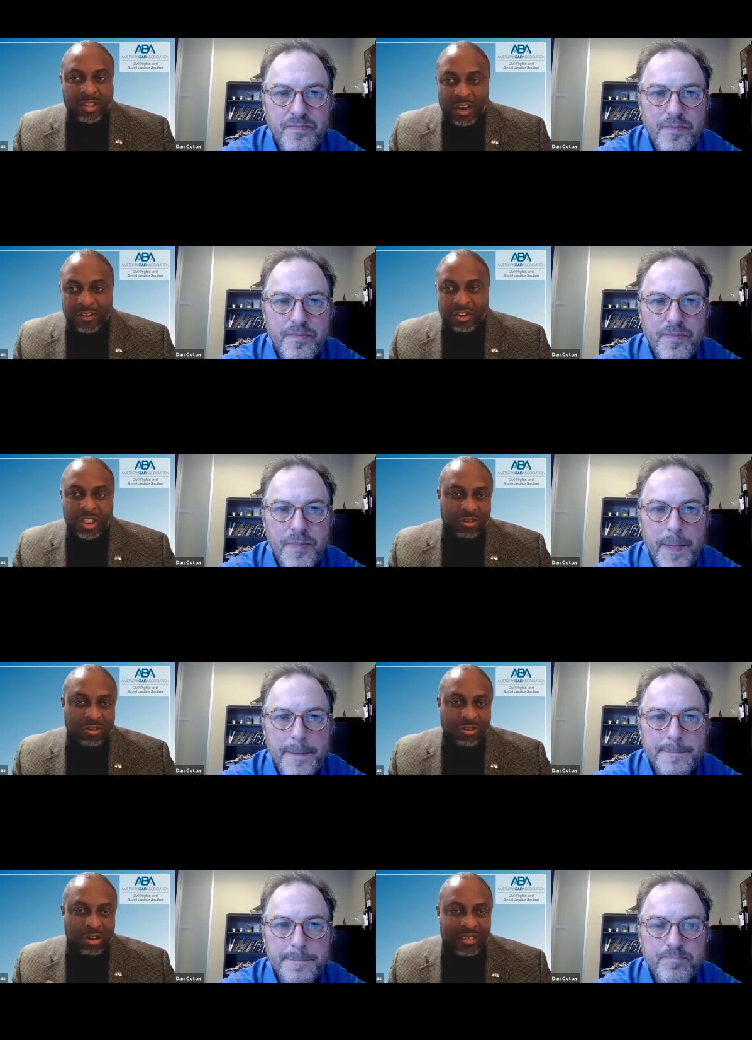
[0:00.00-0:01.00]
Speaker 1: but the state of the
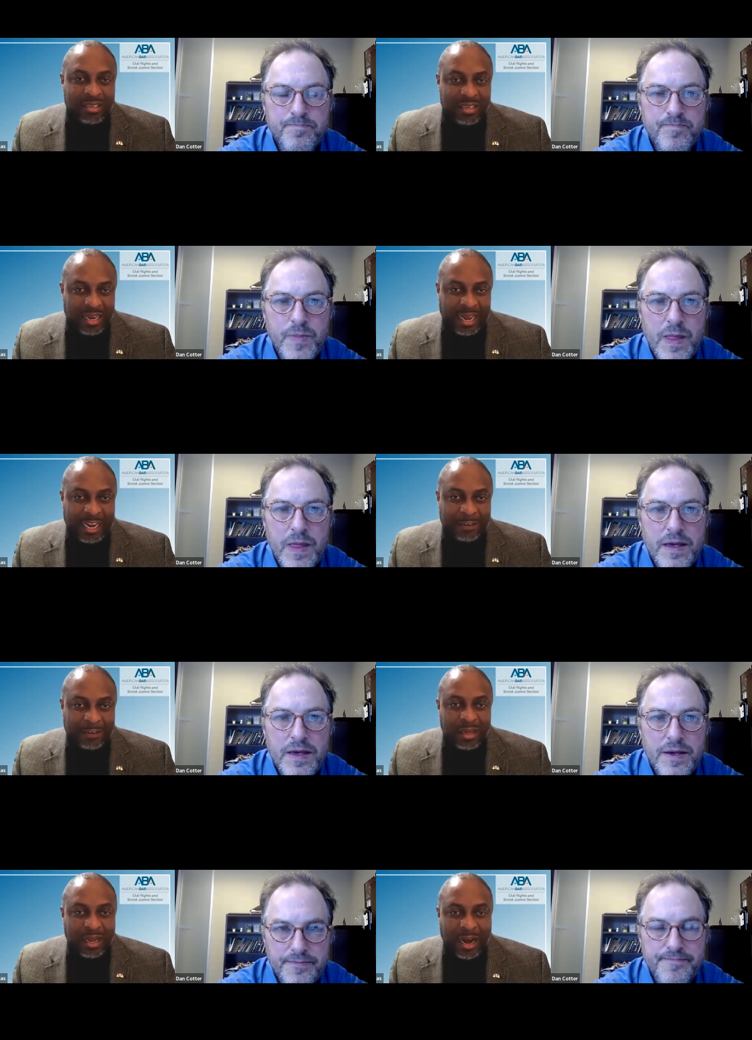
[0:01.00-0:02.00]
judiciary
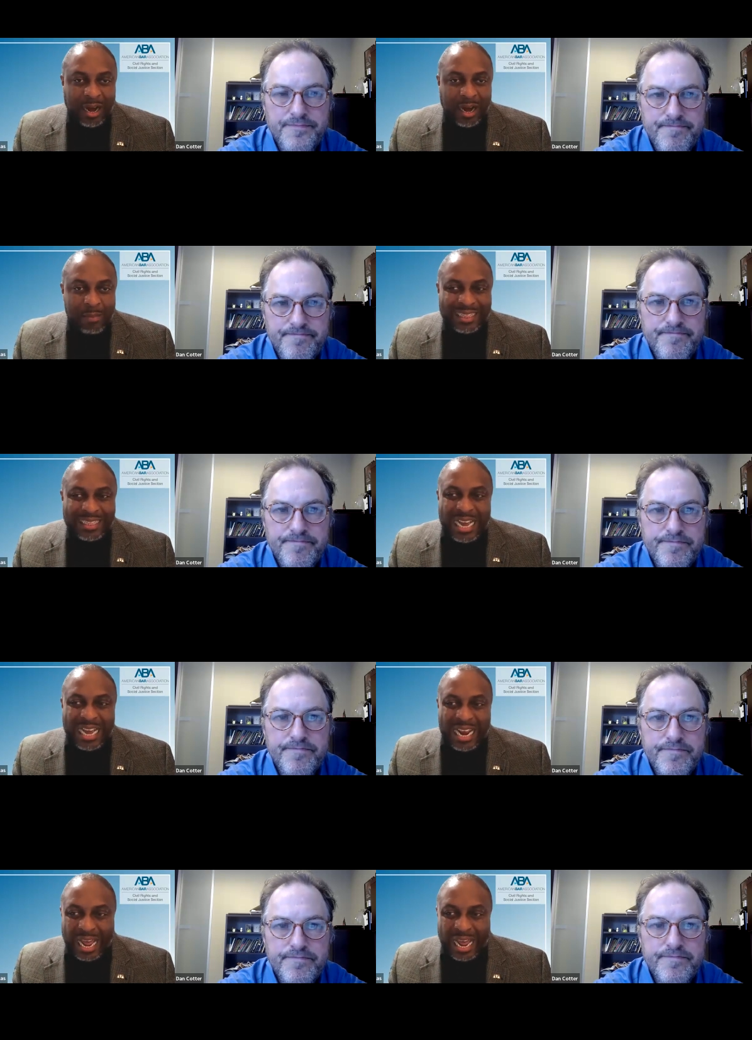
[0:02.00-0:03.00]
today
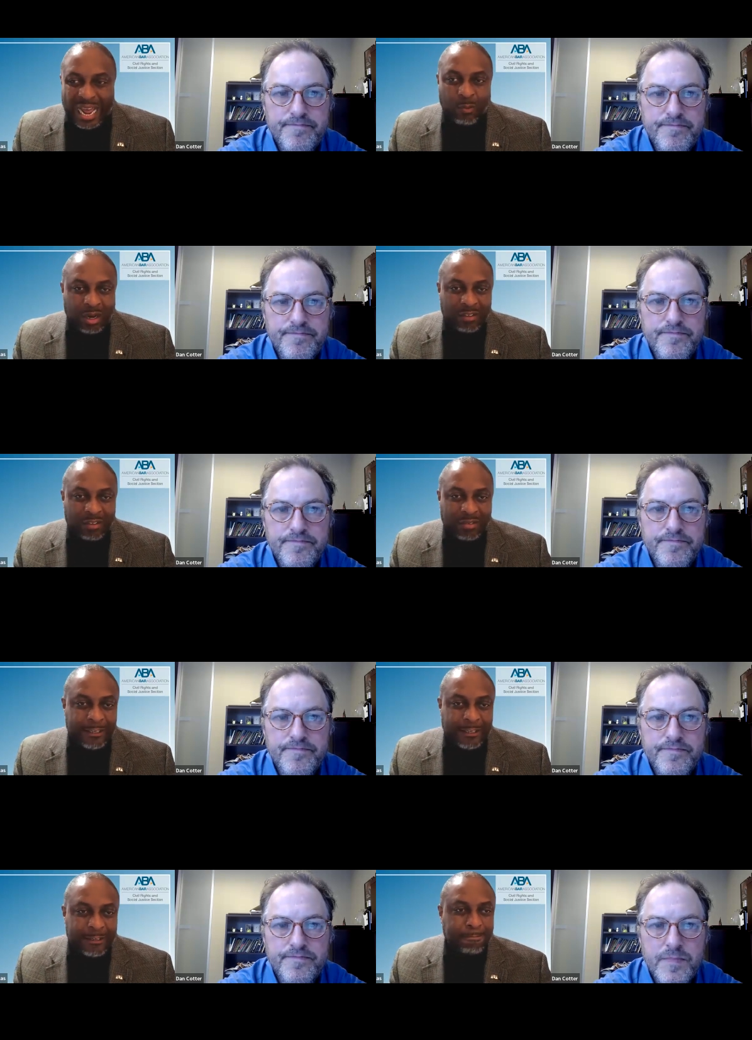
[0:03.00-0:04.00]
um, in the climate that
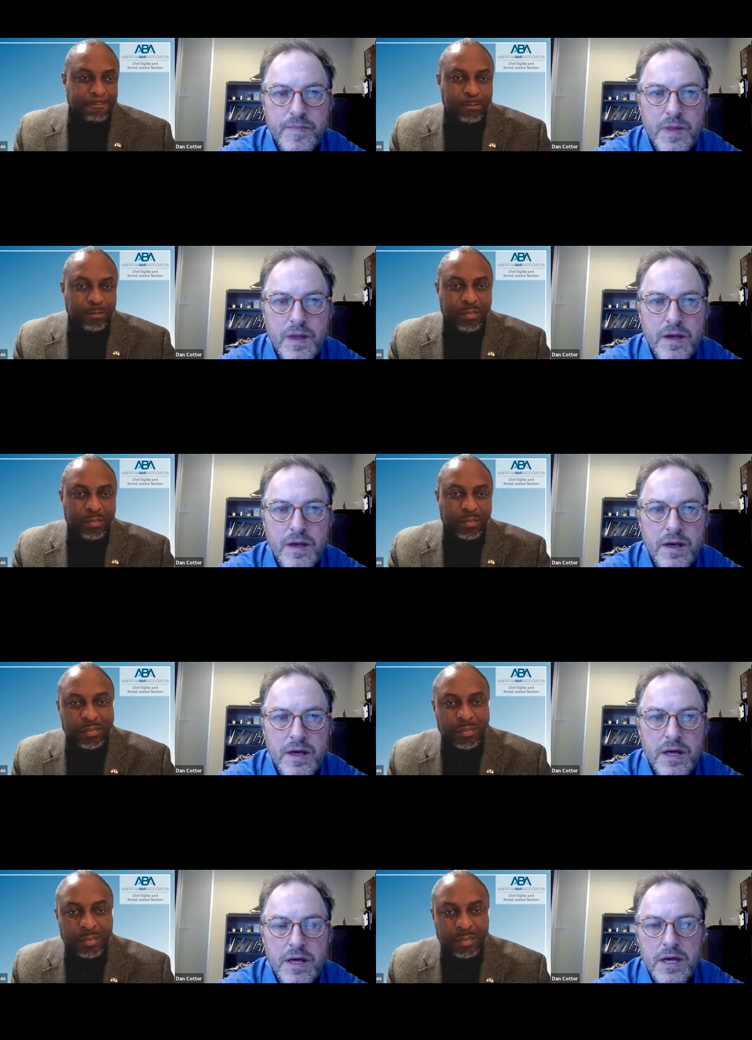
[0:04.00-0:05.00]
we're living in?
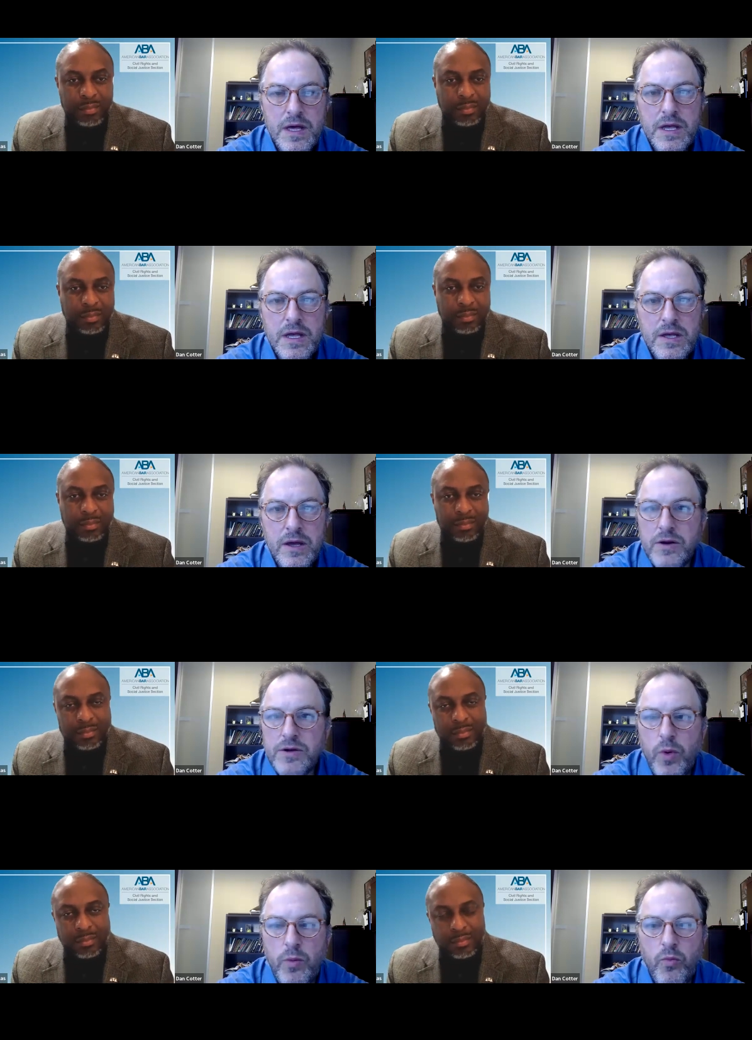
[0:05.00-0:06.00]
Speaker 2: You
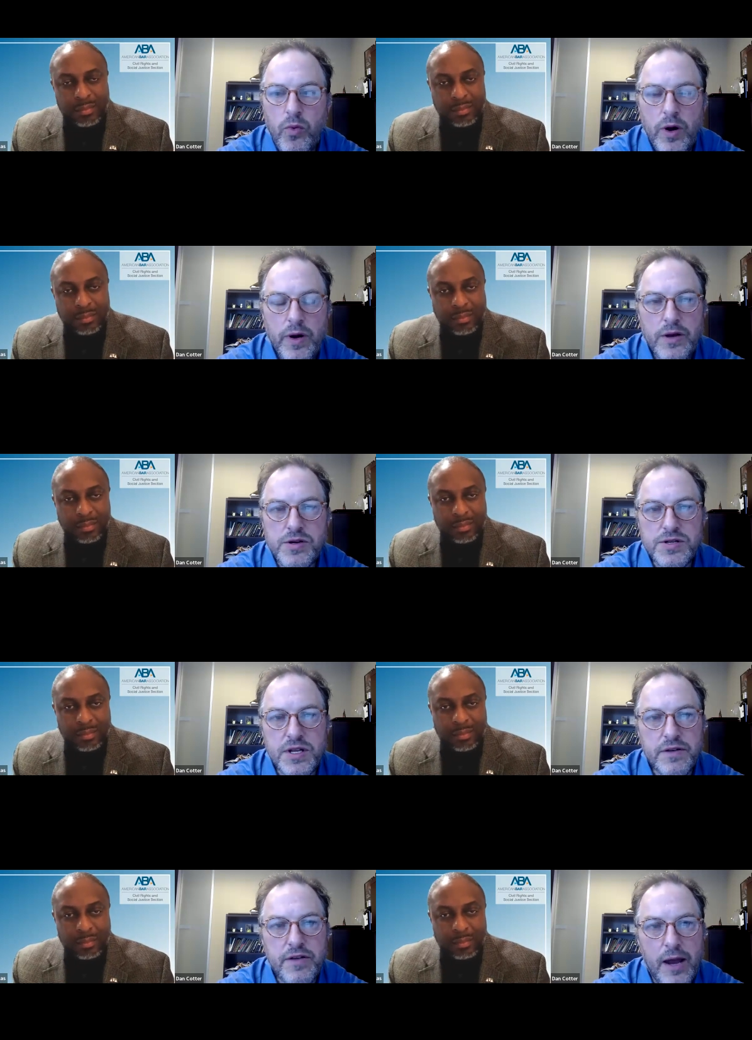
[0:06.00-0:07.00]
know, we, we're in
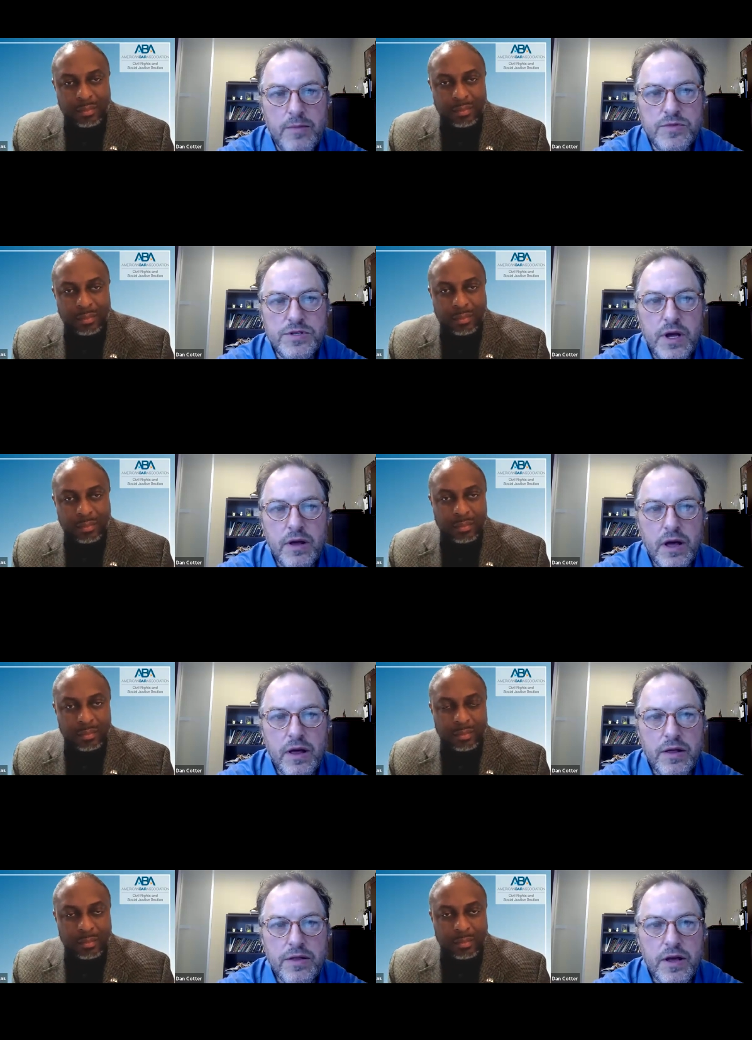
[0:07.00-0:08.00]
interesting times, I,
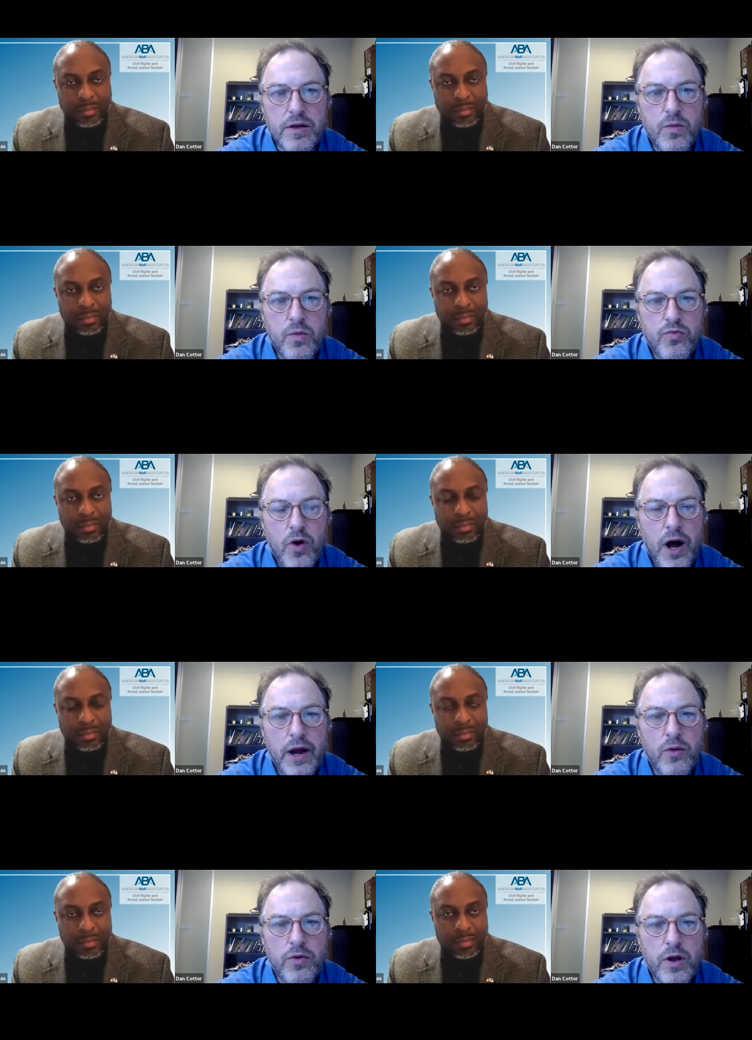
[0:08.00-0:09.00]
I think,
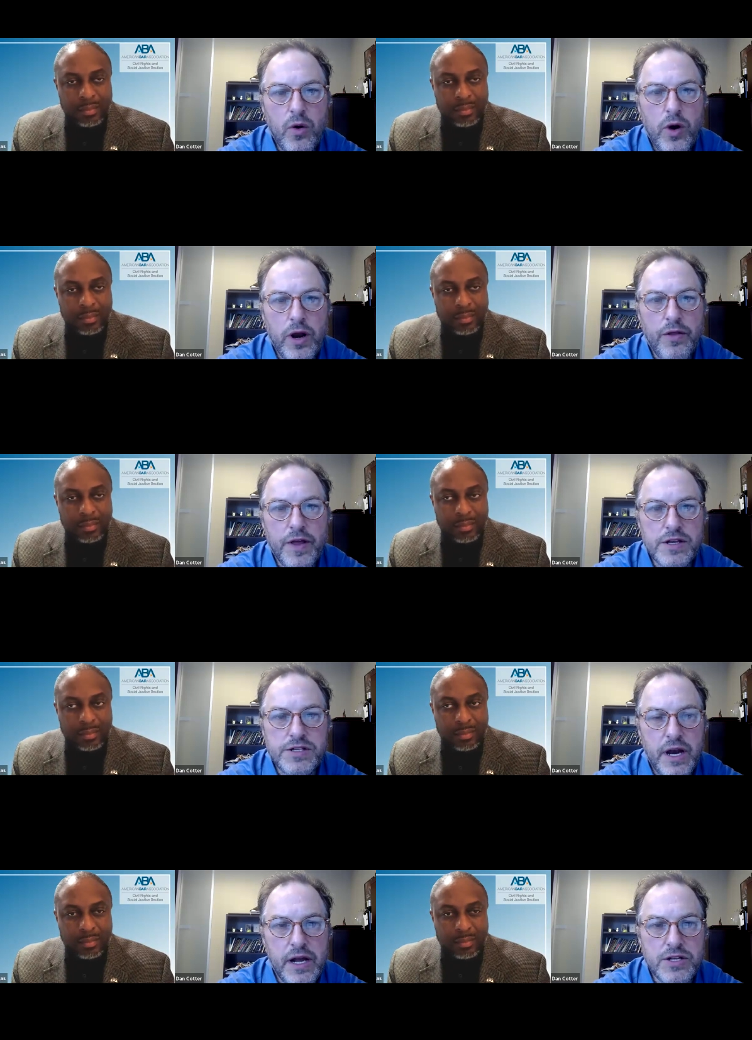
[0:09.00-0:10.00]
Juan. And, you know, one of the
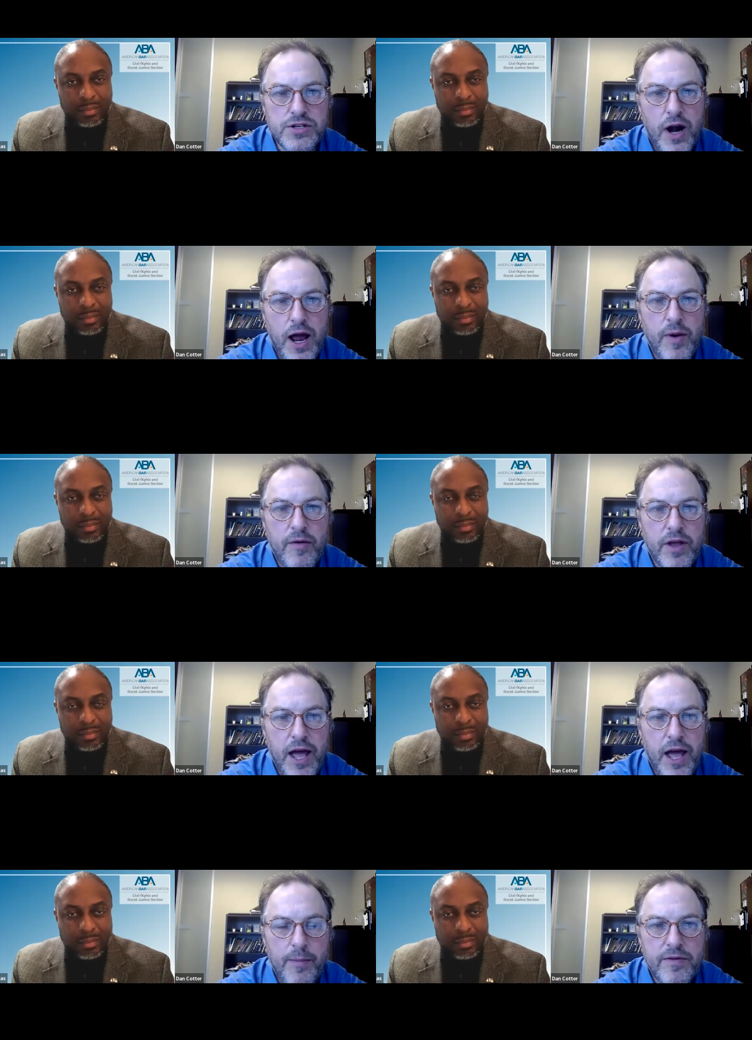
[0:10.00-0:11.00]
things that I inscribe every
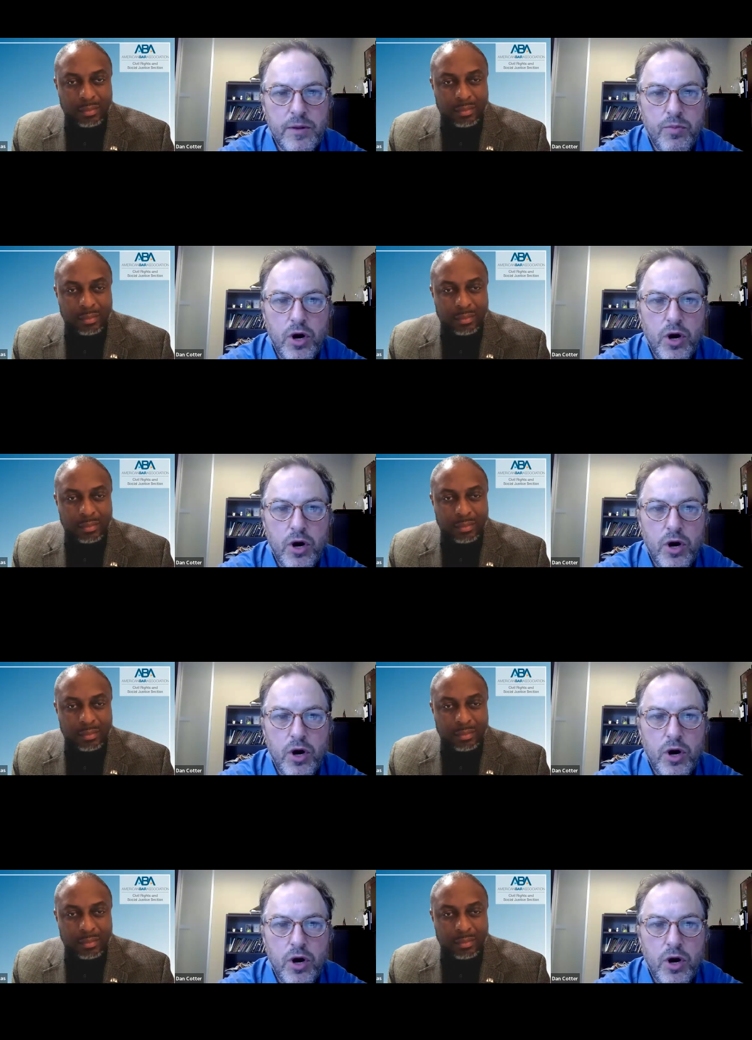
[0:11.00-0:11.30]
copy of the